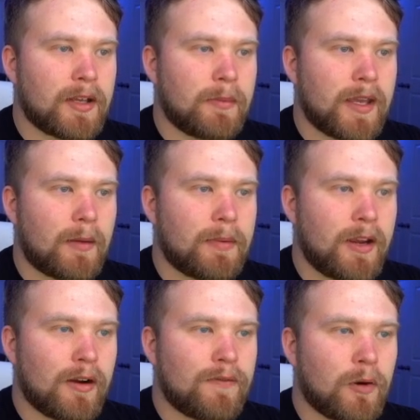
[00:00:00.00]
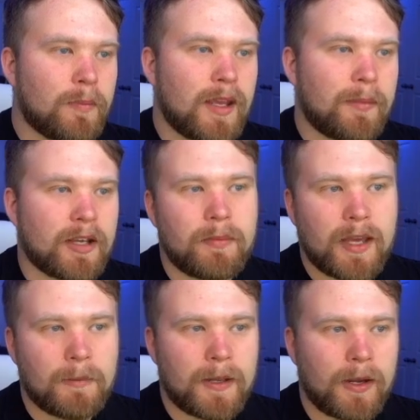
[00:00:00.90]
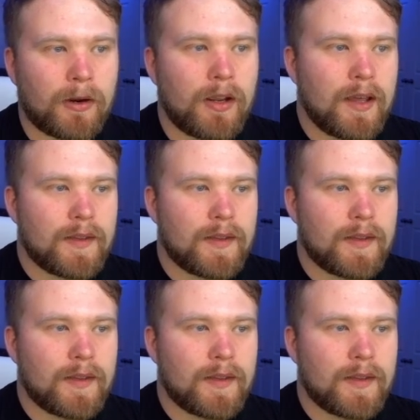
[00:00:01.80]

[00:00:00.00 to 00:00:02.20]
it could be up here. 4 p.m. it could be up here.